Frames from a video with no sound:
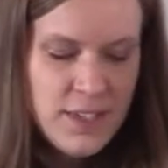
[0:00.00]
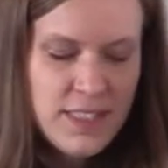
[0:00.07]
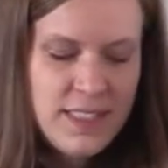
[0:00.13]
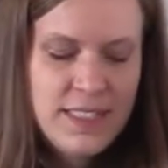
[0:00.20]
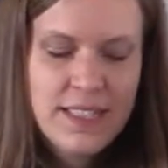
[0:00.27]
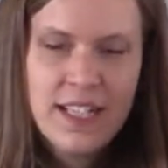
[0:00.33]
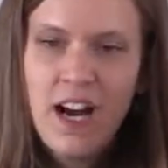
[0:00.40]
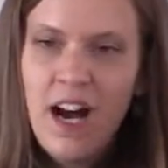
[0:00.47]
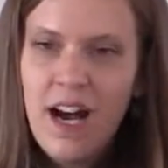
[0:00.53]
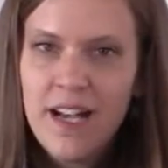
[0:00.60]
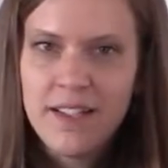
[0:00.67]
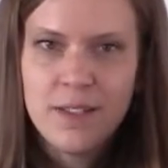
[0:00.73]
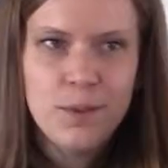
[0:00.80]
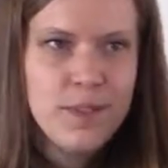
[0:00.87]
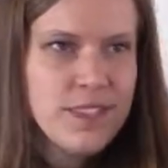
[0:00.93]
this
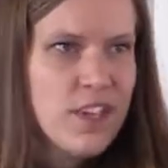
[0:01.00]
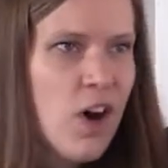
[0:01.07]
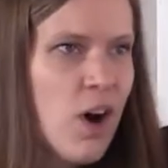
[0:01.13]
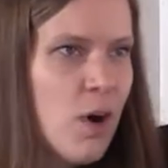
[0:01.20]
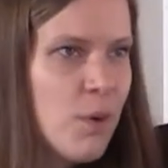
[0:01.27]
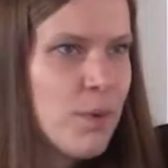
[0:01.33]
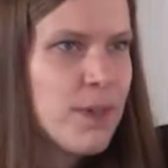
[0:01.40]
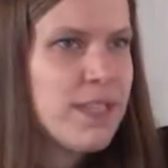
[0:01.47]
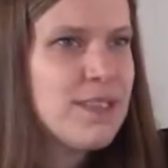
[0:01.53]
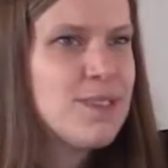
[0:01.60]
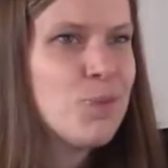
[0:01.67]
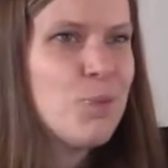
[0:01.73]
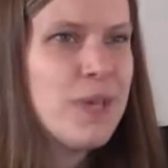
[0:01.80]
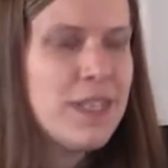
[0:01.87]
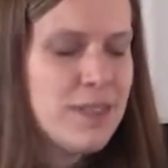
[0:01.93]
God who is always
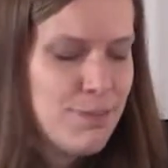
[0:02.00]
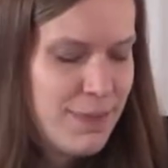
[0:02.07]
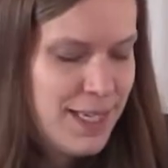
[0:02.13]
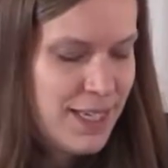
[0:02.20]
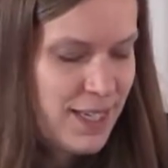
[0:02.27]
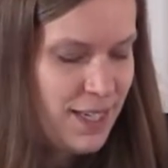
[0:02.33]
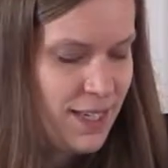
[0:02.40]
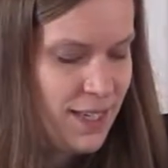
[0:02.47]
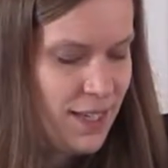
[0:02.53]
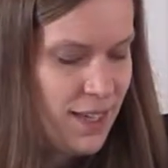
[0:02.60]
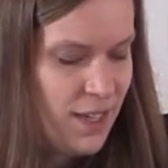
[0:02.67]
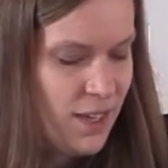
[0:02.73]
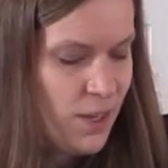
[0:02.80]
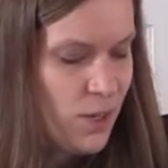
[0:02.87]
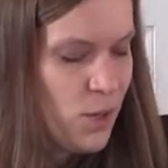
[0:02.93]
with me,
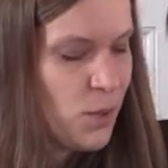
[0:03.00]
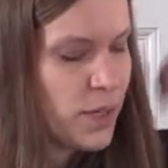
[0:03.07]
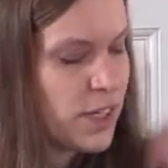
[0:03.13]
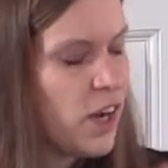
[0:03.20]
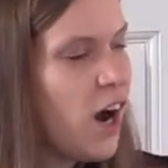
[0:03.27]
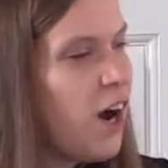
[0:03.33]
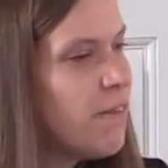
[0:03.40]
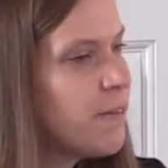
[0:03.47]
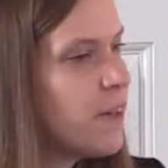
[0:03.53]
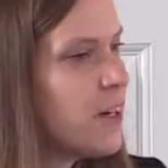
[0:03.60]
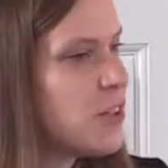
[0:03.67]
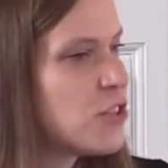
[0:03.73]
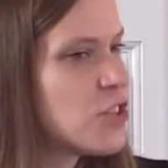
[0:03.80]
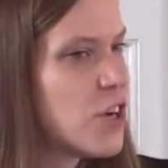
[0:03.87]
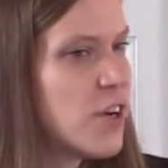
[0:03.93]
who could offer
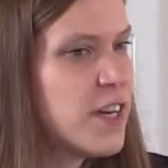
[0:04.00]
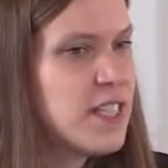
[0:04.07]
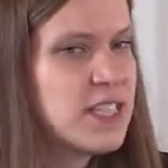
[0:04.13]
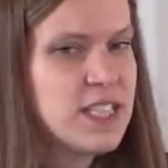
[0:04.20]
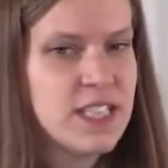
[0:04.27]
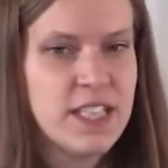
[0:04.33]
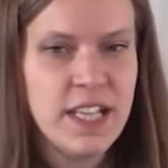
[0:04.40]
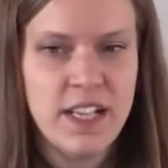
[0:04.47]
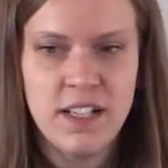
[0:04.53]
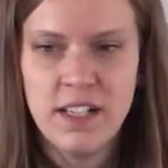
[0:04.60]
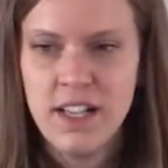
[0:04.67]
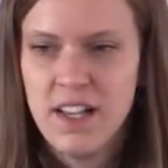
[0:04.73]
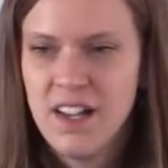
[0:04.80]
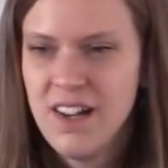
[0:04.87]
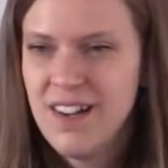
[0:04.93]
assurance that
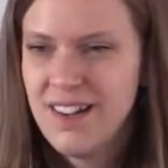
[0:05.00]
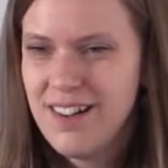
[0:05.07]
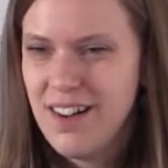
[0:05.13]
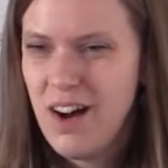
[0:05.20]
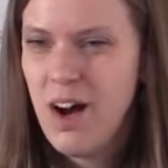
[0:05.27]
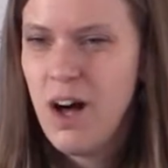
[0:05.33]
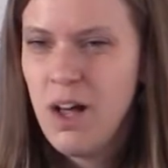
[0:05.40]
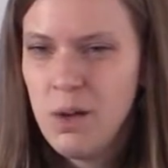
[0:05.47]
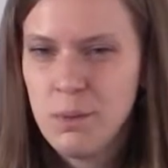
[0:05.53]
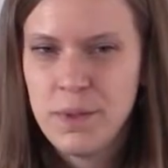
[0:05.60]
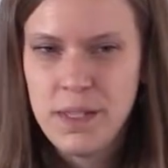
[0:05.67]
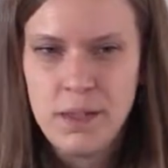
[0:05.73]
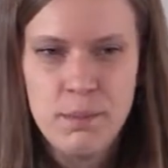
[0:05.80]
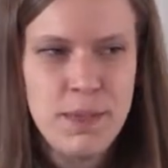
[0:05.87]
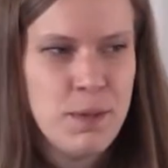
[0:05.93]
all
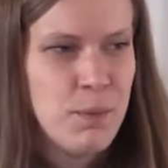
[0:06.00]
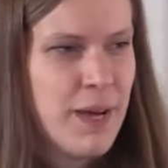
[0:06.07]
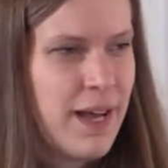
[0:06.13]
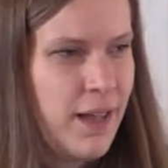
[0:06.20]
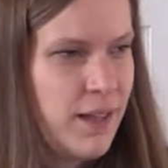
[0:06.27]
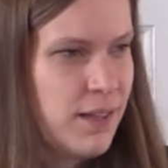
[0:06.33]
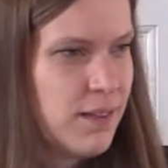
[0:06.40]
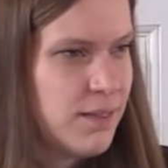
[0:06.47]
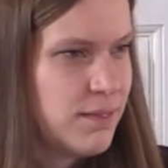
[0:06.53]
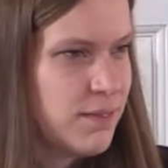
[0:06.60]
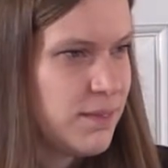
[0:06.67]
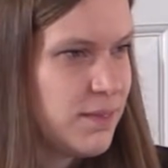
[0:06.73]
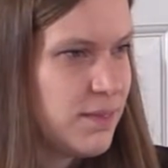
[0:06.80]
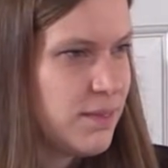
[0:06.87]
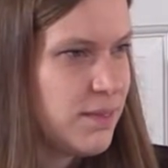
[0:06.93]
will be well?
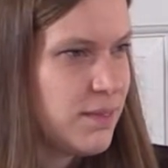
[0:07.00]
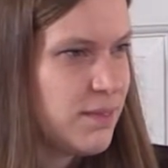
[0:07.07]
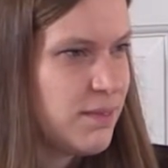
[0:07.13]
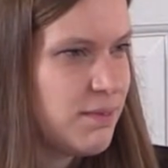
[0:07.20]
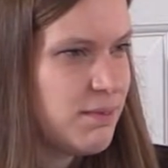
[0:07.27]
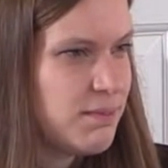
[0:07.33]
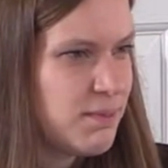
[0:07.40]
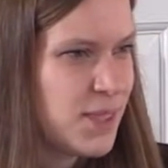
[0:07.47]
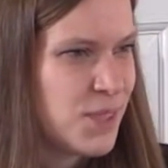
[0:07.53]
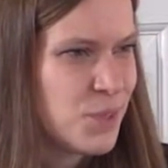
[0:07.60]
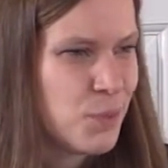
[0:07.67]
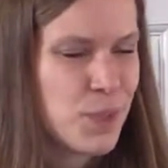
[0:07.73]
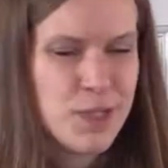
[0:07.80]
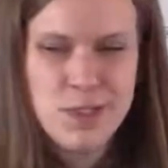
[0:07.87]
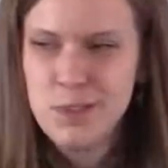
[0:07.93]
Those
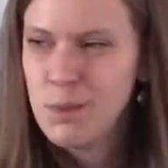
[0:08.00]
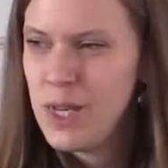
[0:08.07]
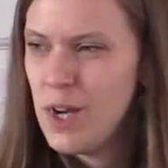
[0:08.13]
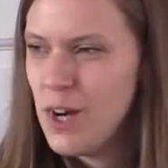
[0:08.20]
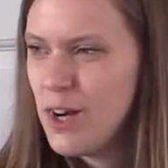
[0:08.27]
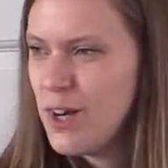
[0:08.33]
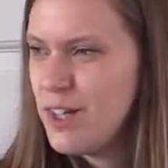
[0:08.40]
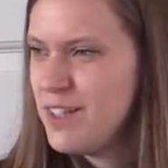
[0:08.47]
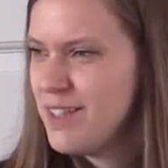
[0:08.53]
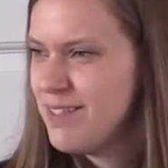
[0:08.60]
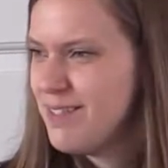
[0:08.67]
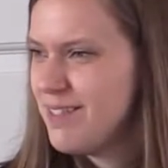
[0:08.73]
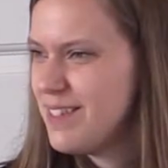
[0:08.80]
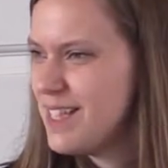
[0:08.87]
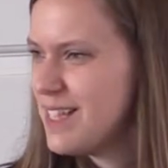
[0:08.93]
words we heard
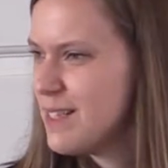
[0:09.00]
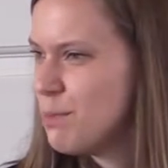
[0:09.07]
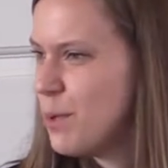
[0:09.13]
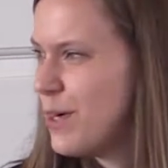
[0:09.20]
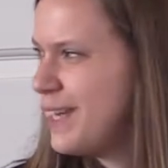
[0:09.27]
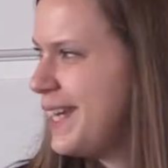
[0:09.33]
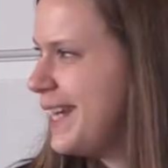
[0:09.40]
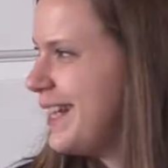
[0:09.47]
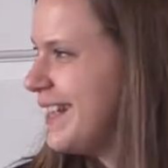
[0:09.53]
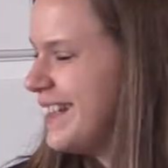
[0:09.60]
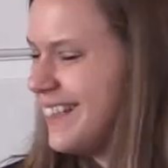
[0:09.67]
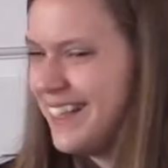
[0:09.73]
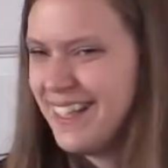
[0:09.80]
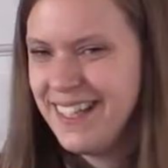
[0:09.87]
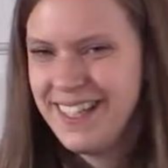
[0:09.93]
this morning
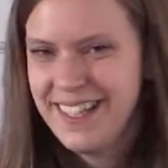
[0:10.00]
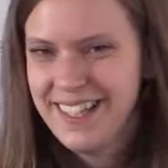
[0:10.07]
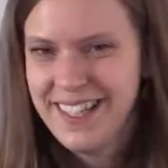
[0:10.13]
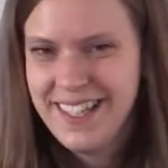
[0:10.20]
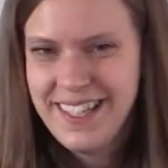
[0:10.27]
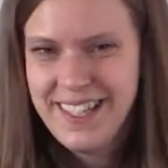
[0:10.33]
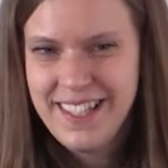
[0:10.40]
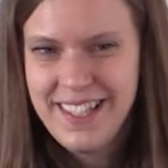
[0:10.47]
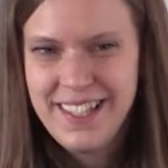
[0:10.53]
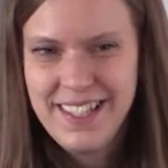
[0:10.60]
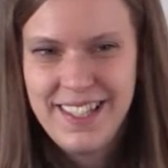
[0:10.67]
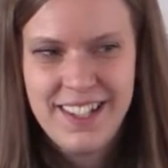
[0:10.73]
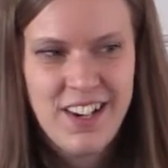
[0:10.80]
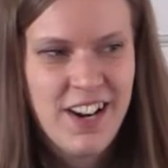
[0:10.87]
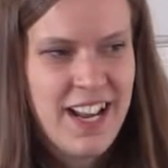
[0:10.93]

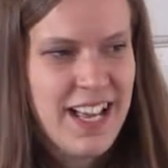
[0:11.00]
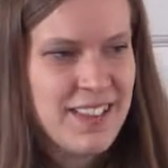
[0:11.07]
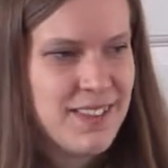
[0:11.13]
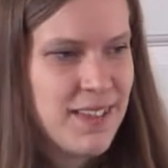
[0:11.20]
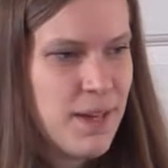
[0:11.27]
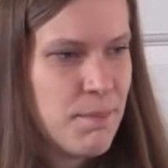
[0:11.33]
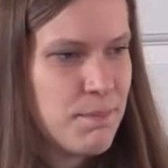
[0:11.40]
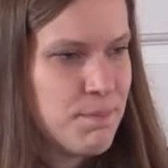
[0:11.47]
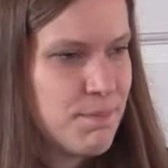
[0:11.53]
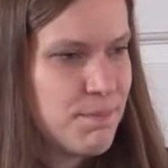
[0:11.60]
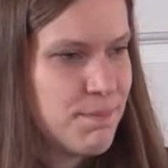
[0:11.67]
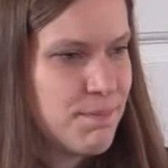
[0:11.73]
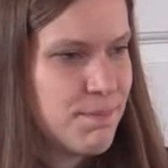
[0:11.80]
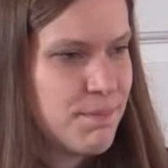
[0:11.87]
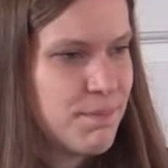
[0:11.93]
in our anthem.
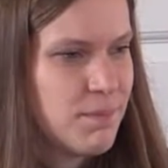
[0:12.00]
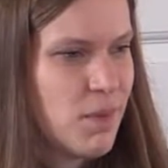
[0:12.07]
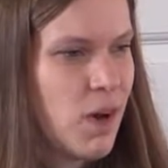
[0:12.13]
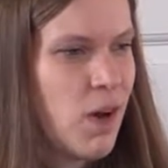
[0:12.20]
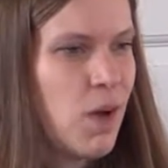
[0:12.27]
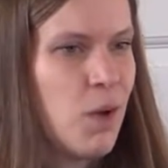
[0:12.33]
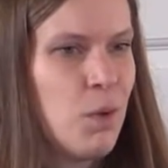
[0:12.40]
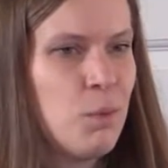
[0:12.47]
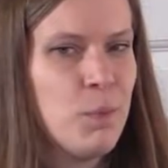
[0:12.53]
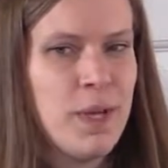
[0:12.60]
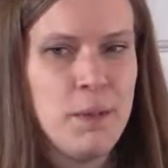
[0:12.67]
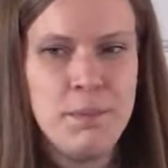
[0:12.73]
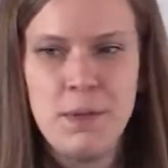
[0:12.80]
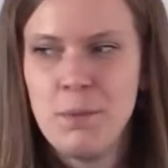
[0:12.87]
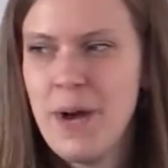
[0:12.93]
all
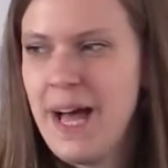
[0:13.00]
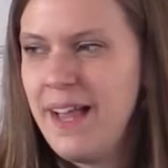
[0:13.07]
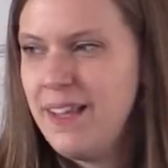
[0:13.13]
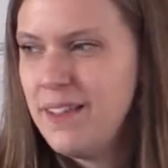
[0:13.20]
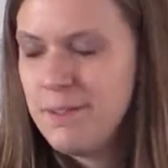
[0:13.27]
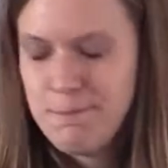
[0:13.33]
will be well.